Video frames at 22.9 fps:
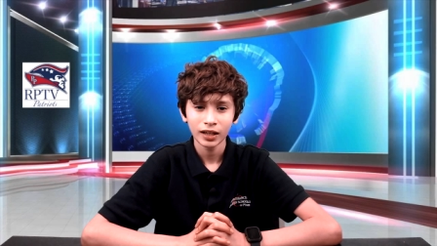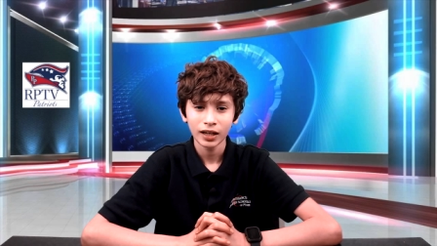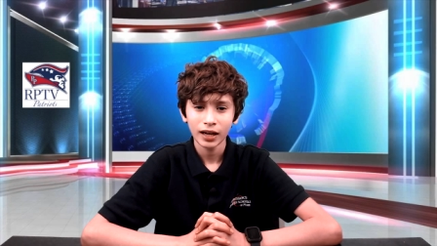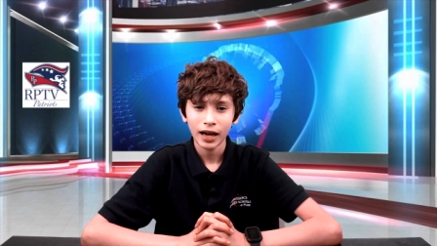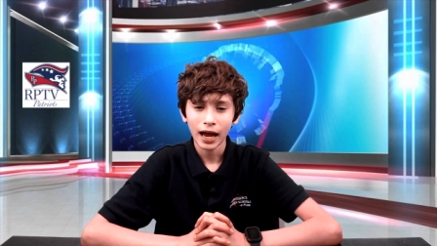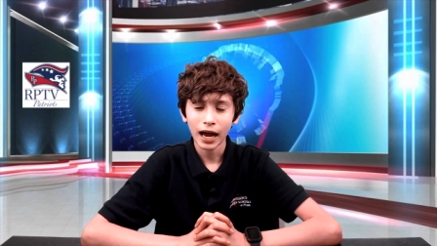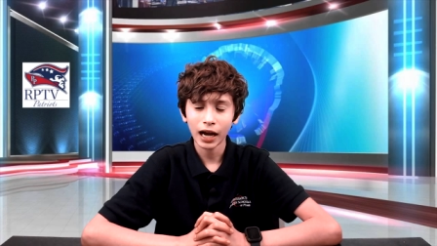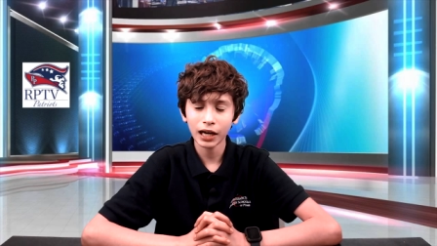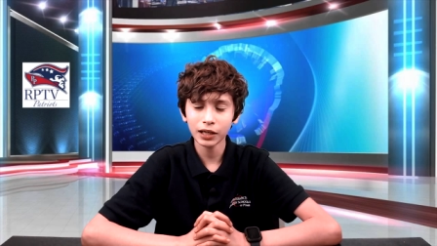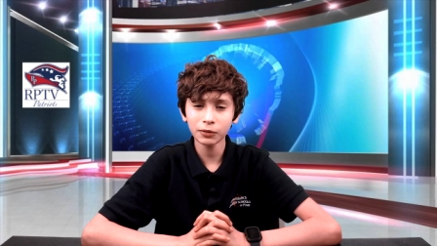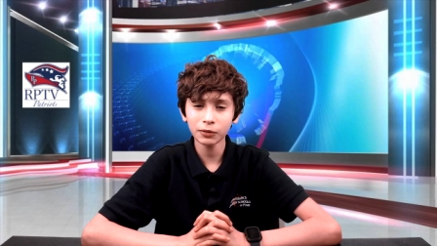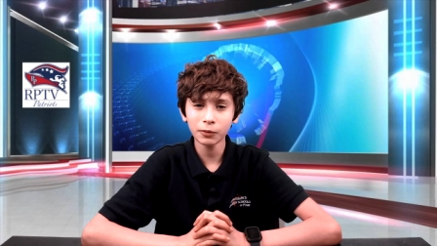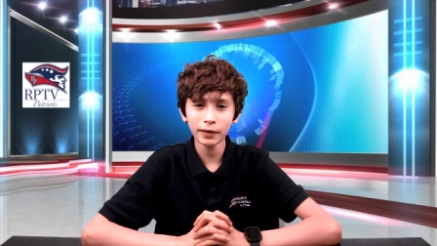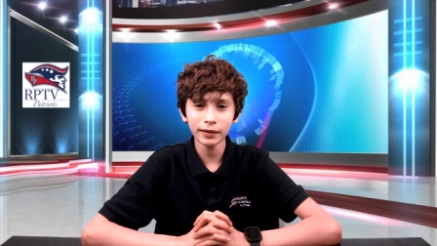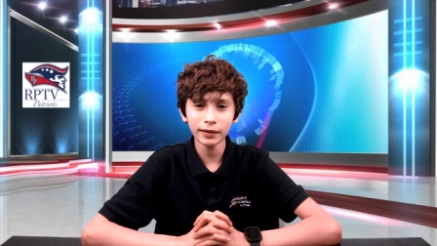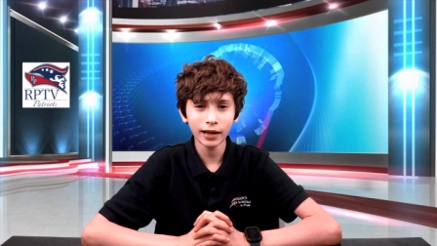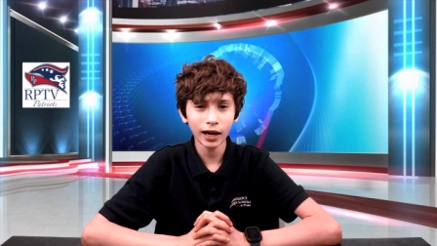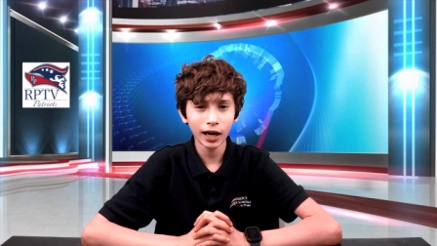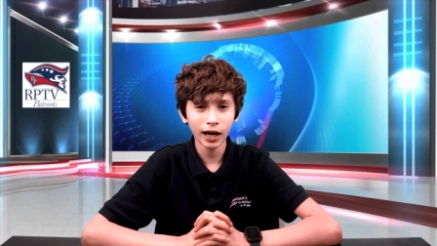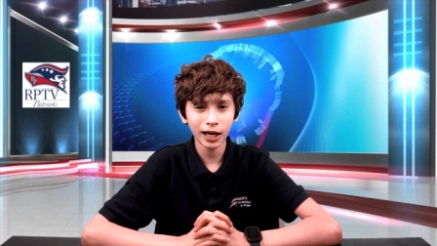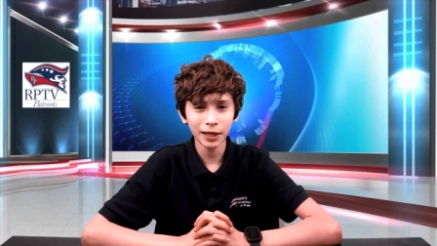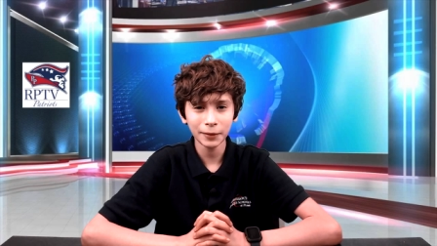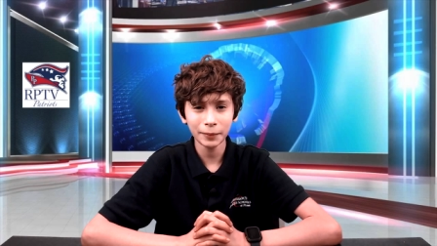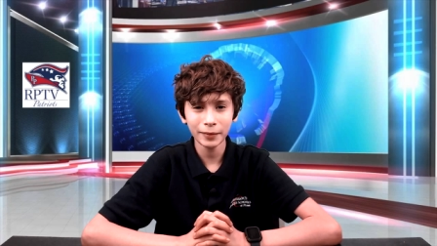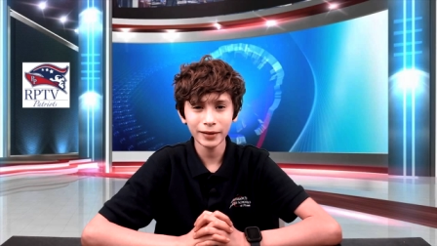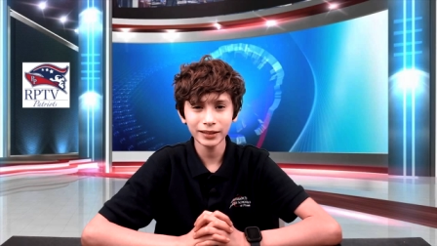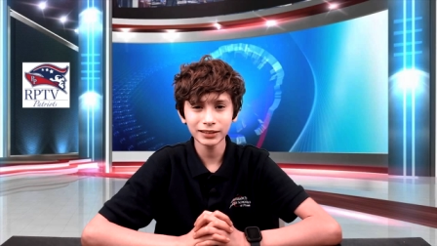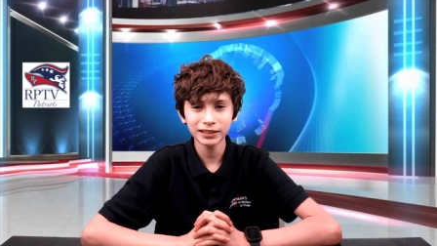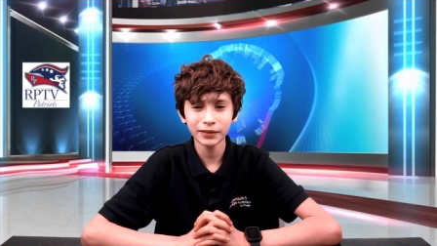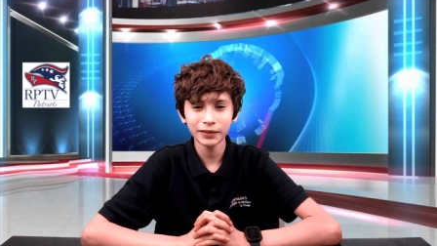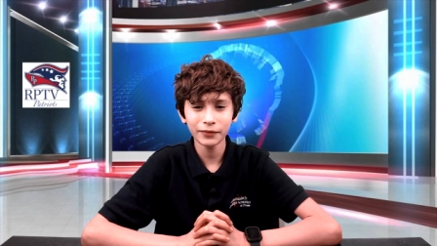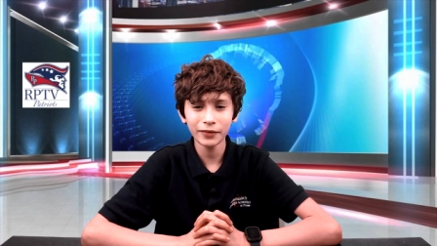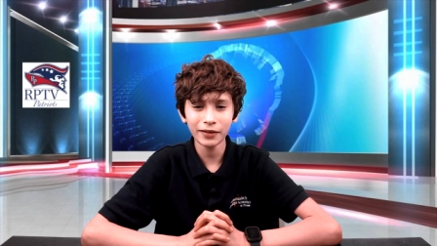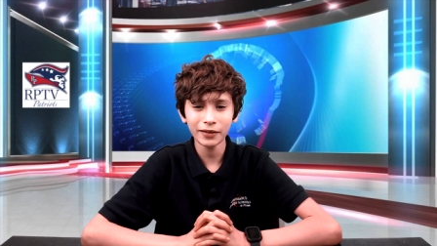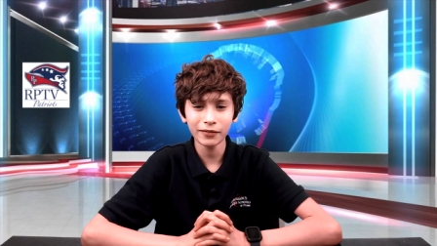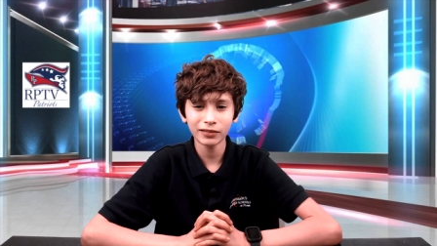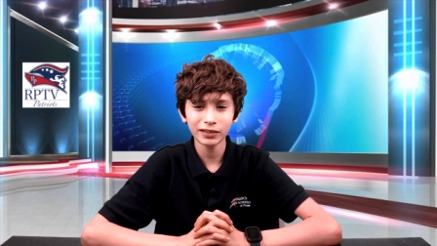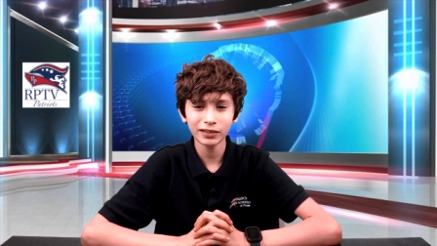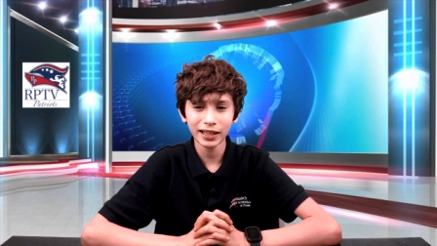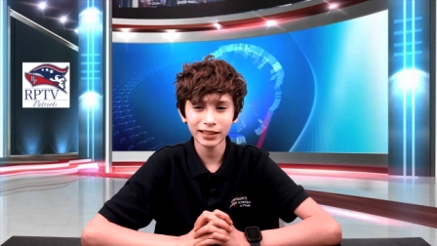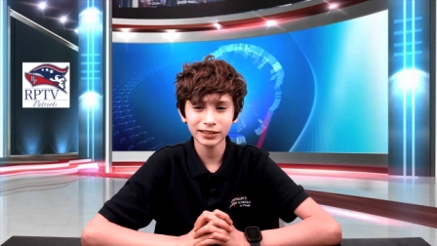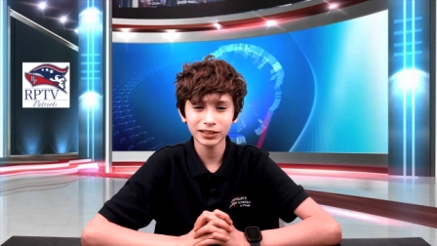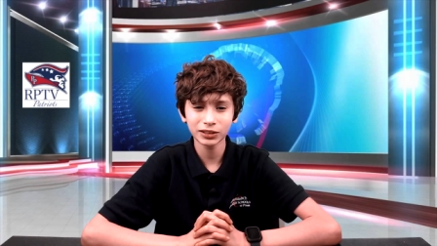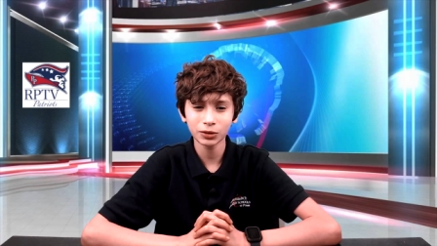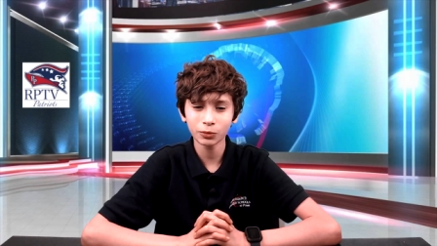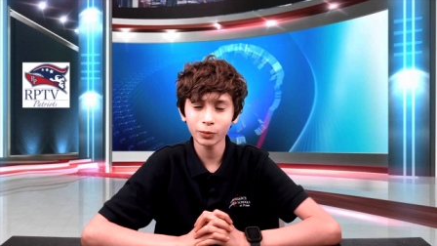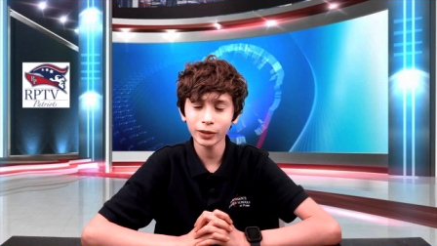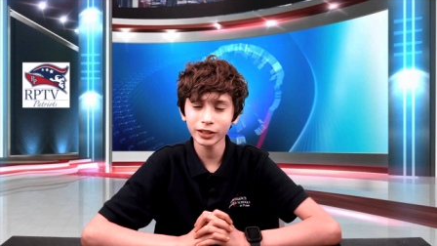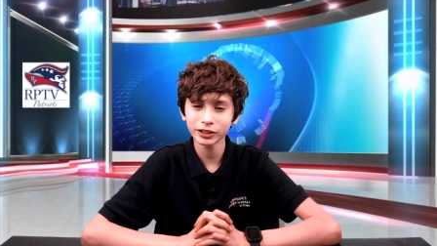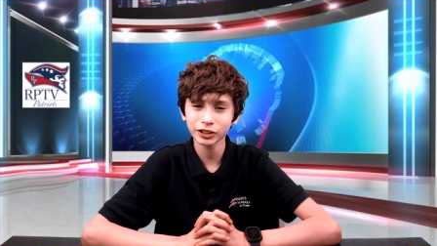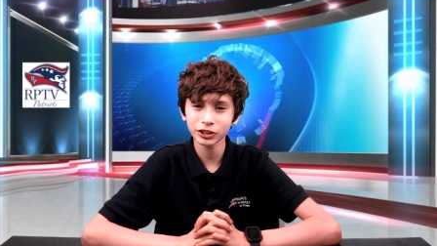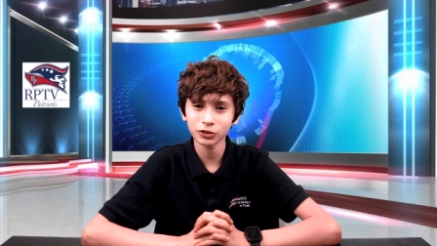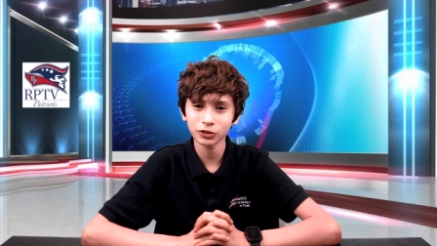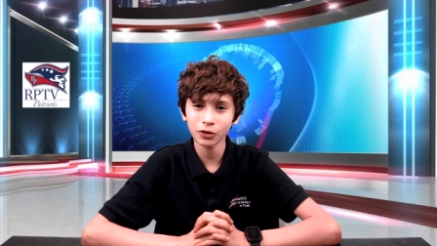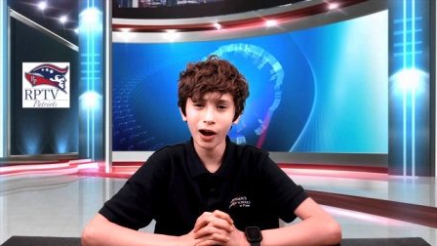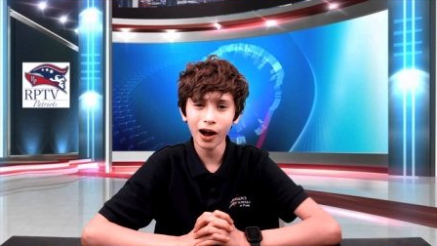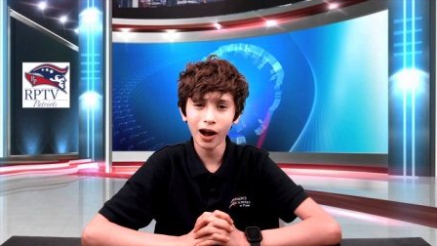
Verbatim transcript: Everyone at RPTV would like to wish you